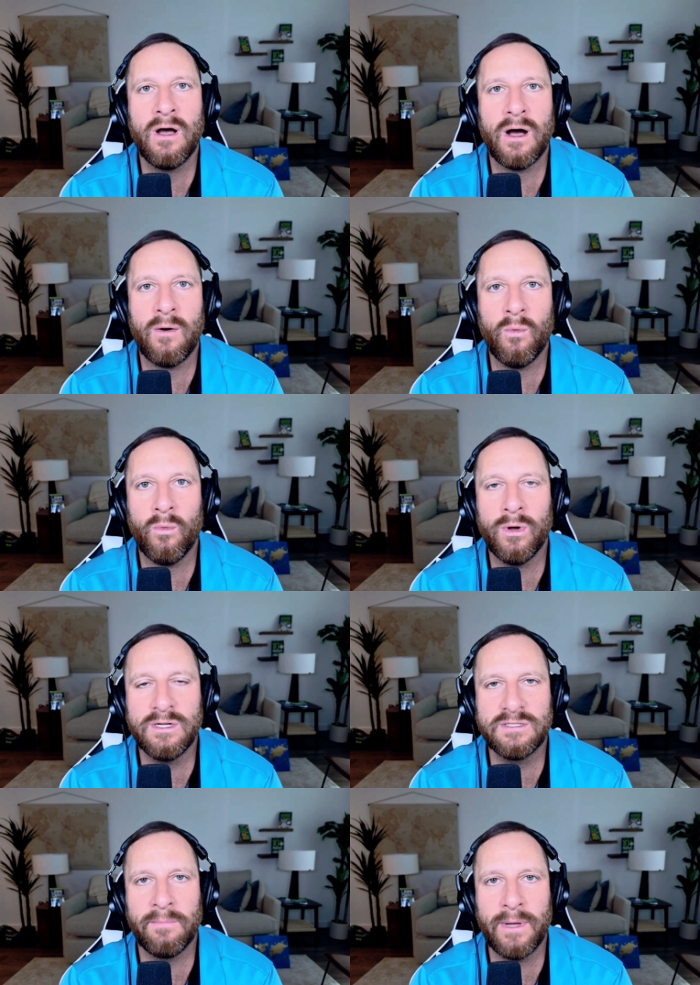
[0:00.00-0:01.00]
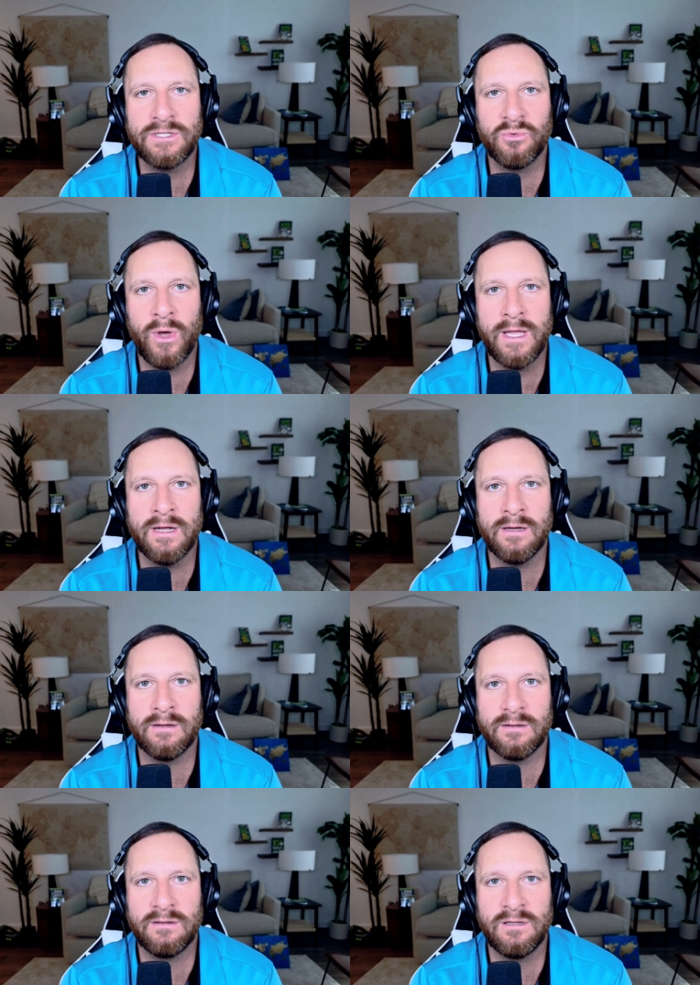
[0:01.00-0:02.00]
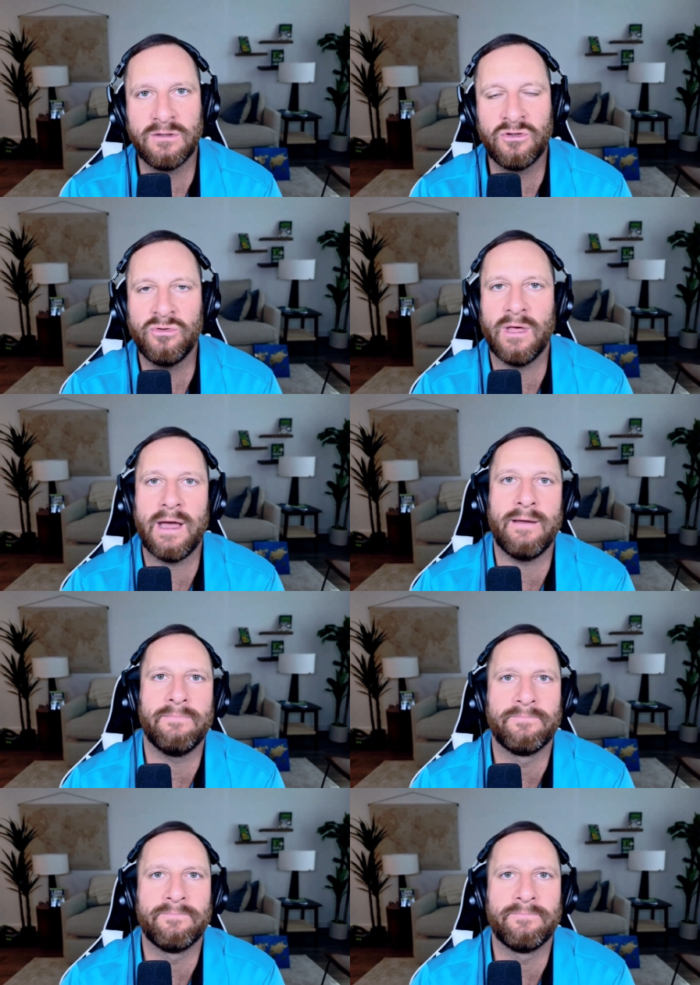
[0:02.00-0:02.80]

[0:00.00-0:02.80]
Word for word: Uh, what is the best way to to do that?